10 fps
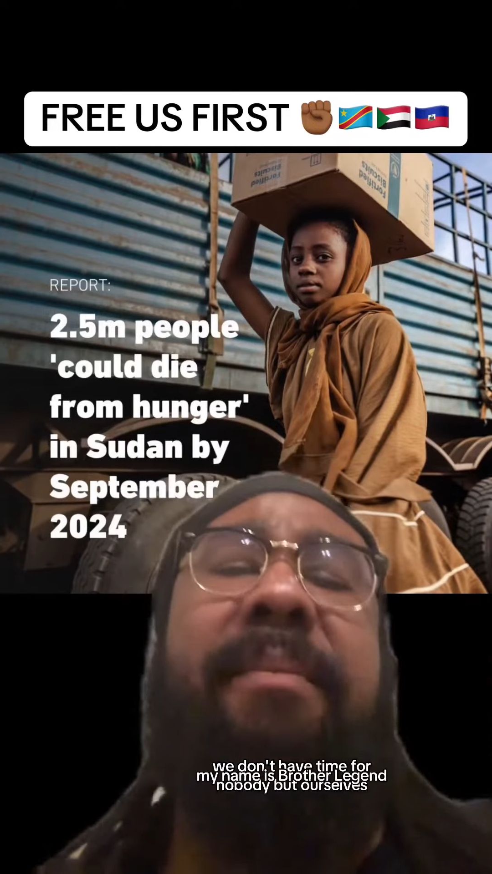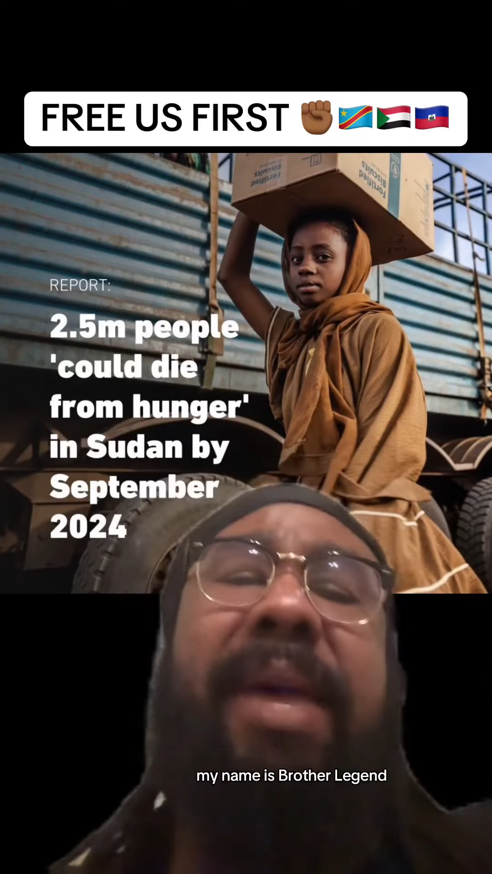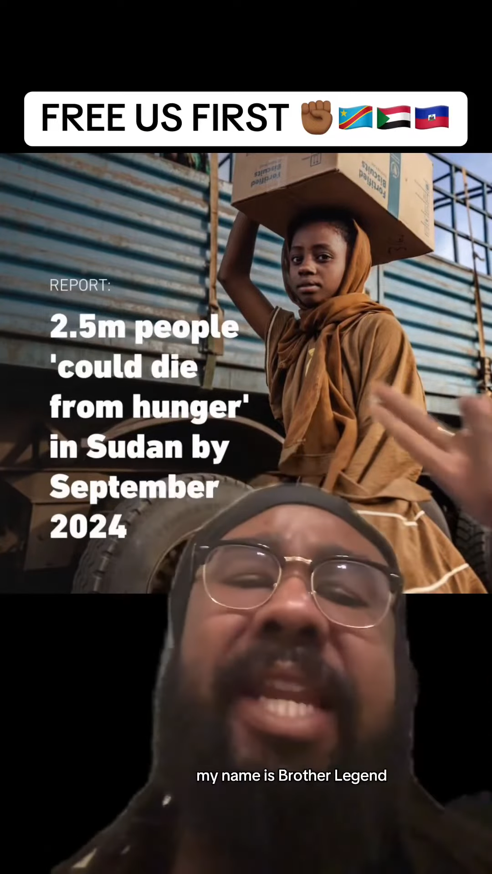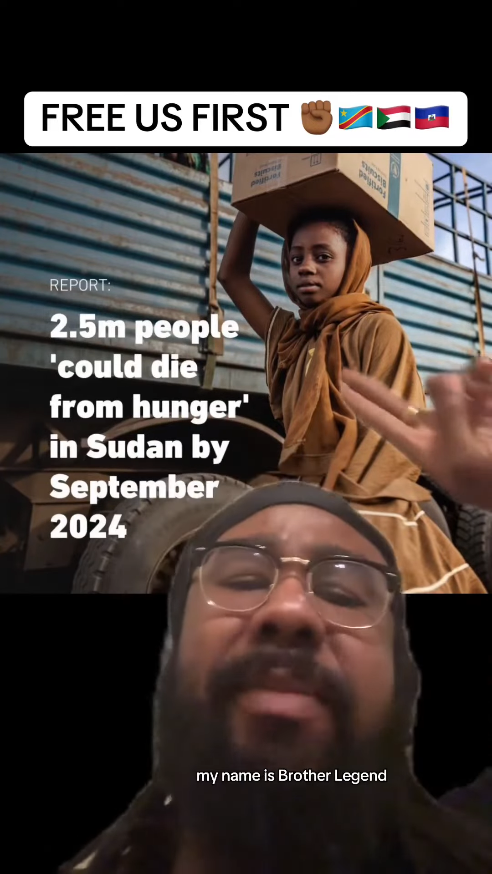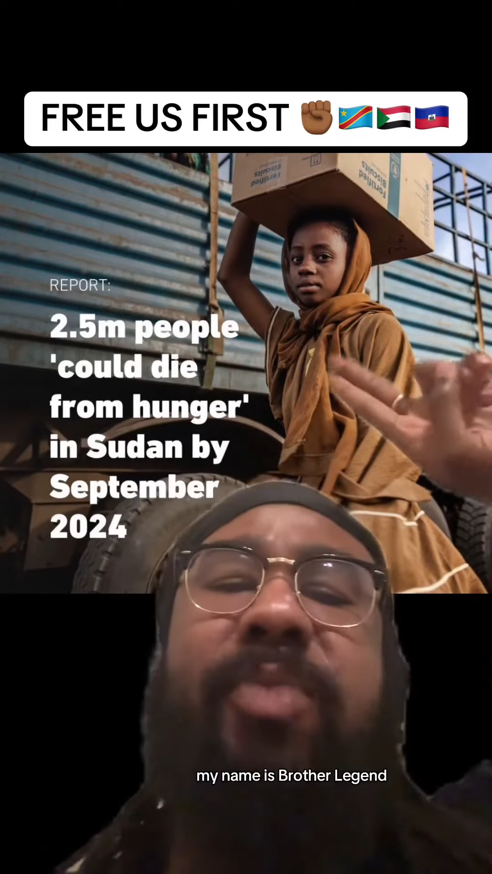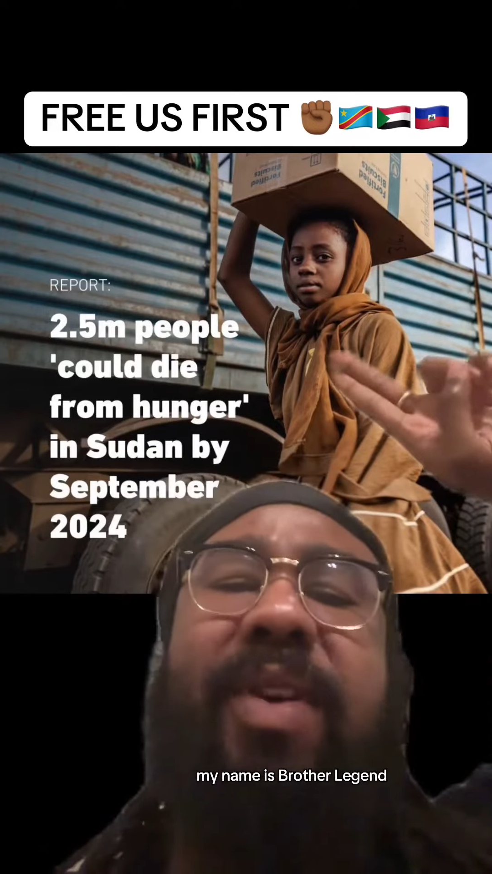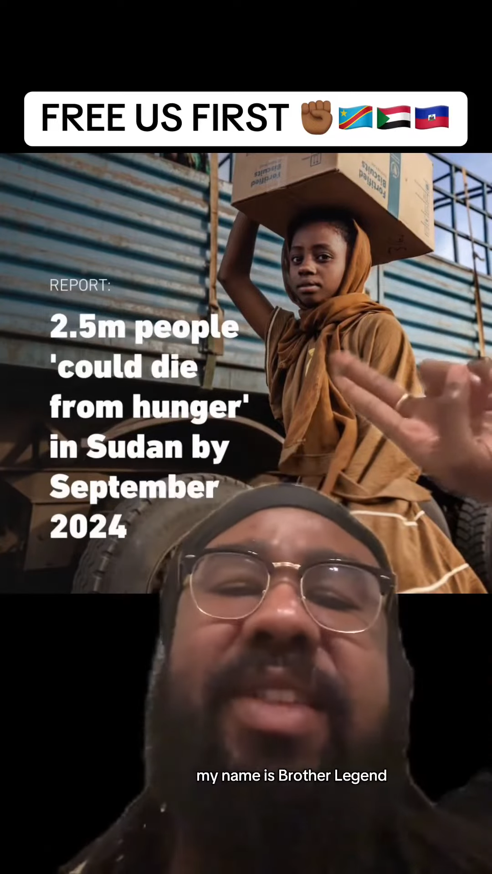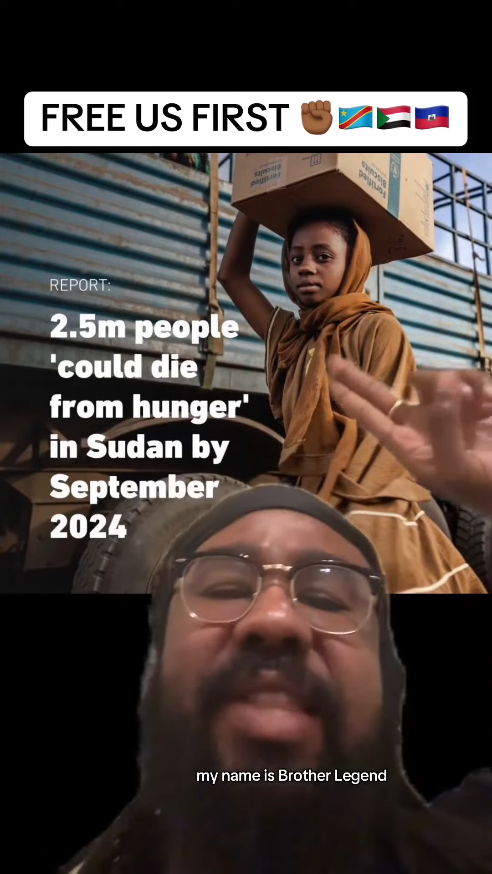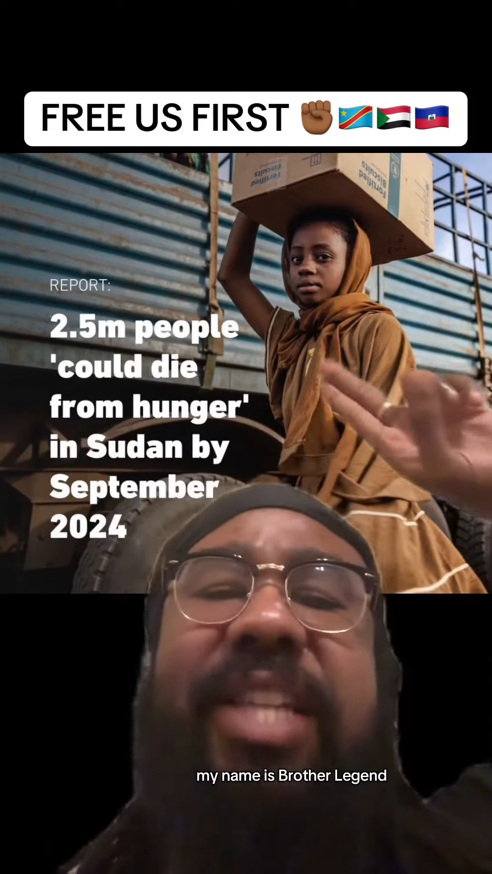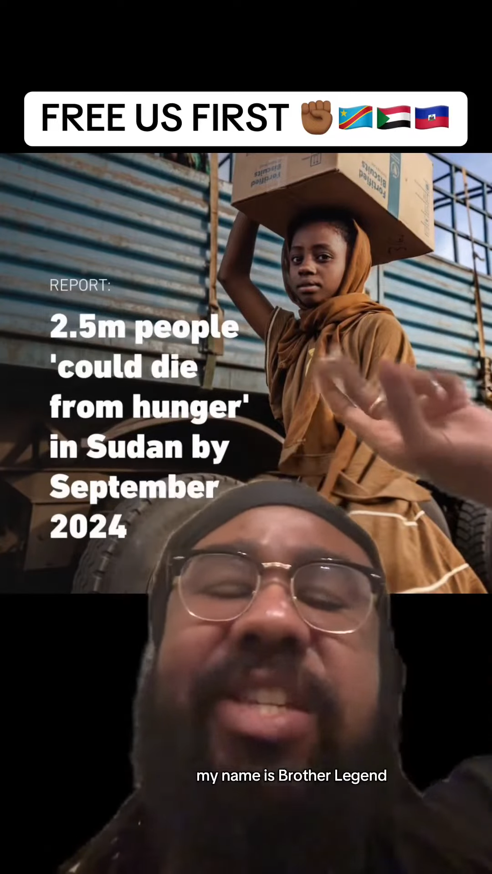My name is
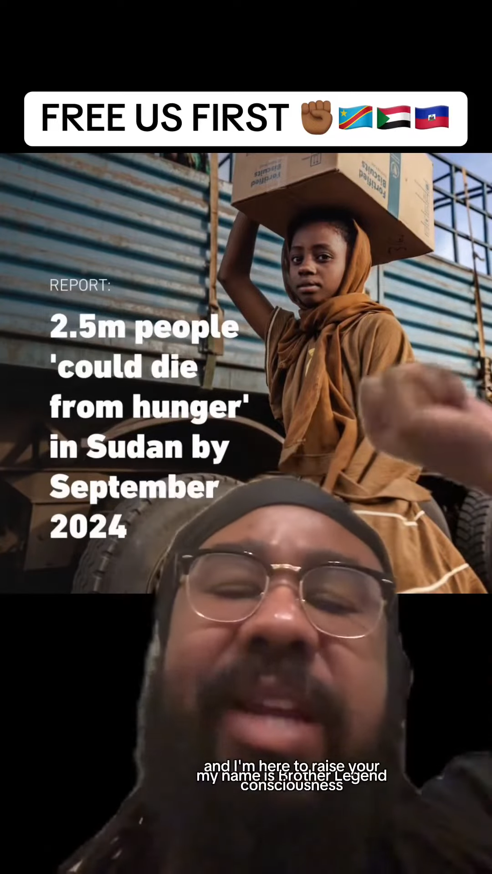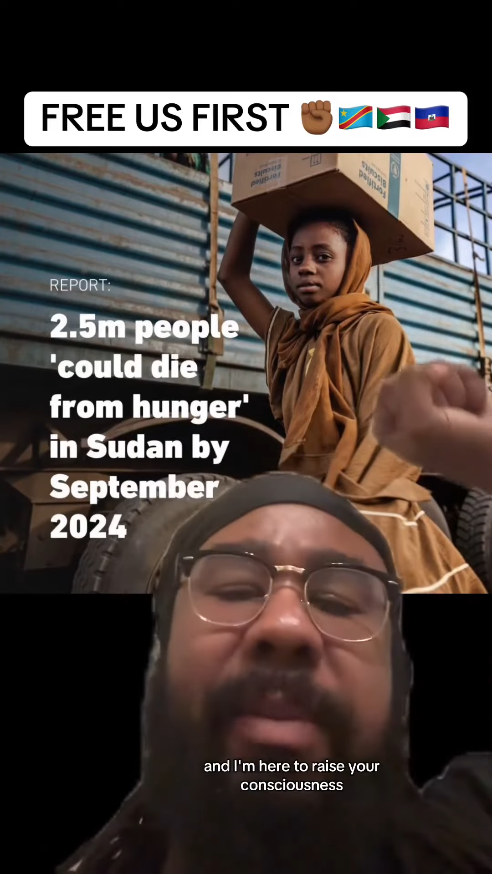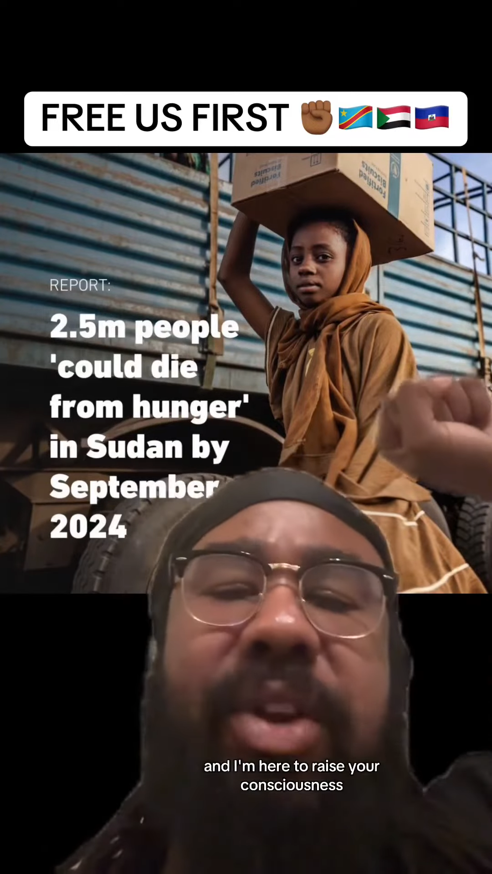Brother Legend, and I'm